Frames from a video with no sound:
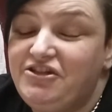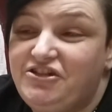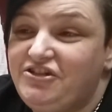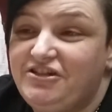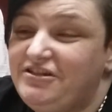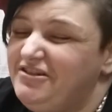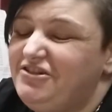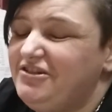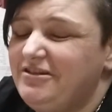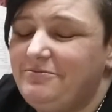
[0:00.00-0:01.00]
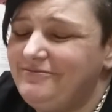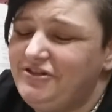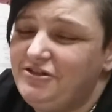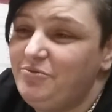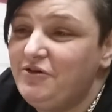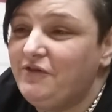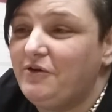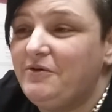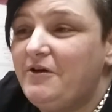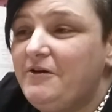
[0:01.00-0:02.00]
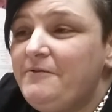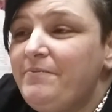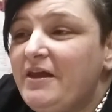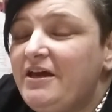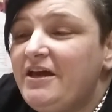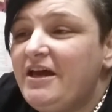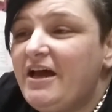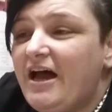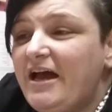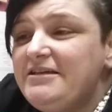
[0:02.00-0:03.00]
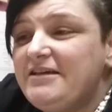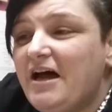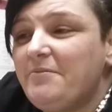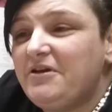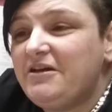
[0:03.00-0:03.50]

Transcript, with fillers: She's just, she's um, she's beautiful. Hi Sam,